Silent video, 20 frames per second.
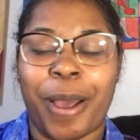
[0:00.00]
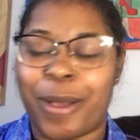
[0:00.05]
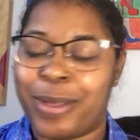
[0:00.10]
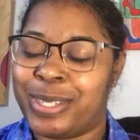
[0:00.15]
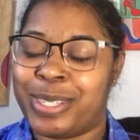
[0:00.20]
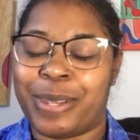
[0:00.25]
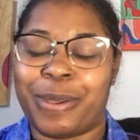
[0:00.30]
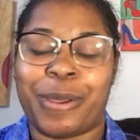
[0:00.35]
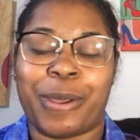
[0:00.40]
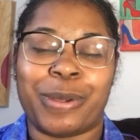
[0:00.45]

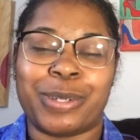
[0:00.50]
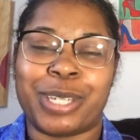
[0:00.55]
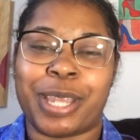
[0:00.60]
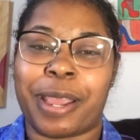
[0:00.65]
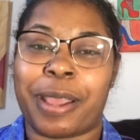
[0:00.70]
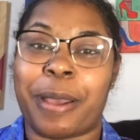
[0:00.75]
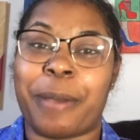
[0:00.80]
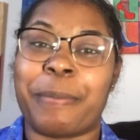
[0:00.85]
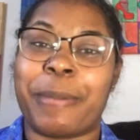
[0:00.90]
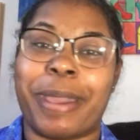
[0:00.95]
Also go
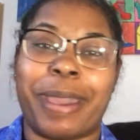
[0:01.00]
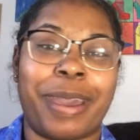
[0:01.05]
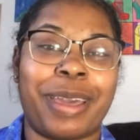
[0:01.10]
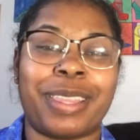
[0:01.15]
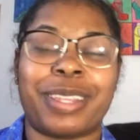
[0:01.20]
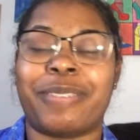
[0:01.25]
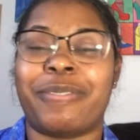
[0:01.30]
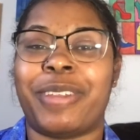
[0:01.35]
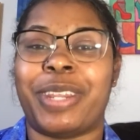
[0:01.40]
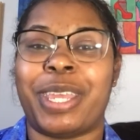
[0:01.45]
check out my
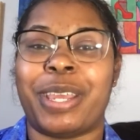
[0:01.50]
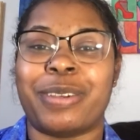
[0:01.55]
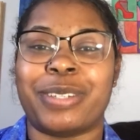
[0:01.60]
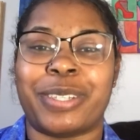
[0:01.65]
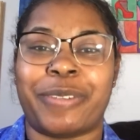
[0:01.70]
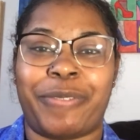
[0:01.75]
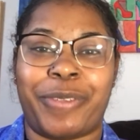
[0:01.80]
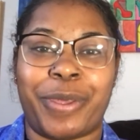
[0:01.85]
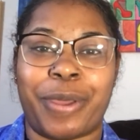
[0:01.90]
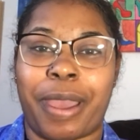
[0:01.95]
other
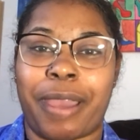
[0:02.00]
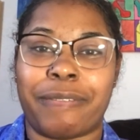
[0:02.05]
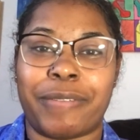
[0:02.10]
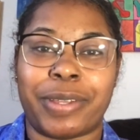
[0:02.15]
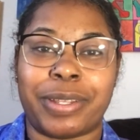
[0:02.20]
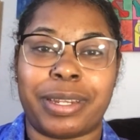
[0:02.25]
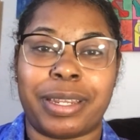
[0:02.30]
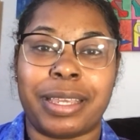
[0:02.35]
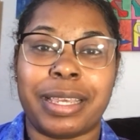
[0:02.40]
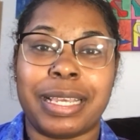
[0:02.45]
videos if you
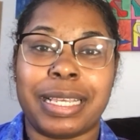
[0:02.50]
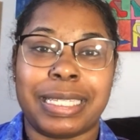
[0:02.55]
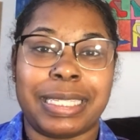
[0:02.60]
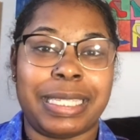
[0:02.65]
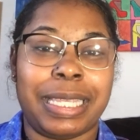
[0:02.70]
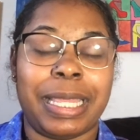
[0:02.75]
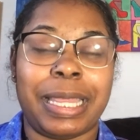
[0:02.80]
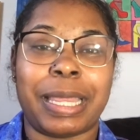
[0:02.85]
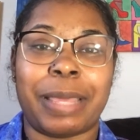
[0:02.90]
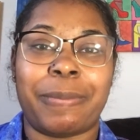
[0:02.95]
haven't
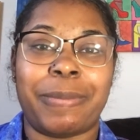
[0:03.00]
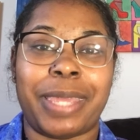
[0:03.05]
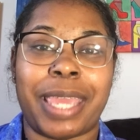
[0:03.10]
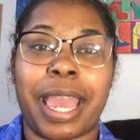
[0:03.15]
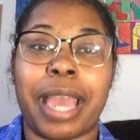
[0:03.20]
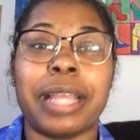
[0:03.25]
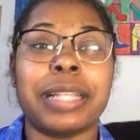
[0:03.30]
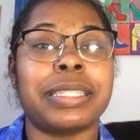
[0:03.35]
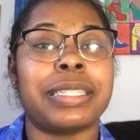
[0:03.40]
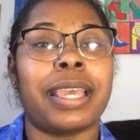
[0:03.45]
seen them
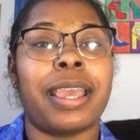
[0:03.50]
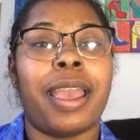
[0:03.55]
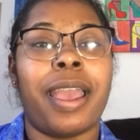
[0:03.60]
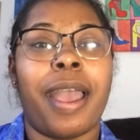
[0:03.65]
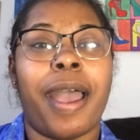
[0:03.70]
yet.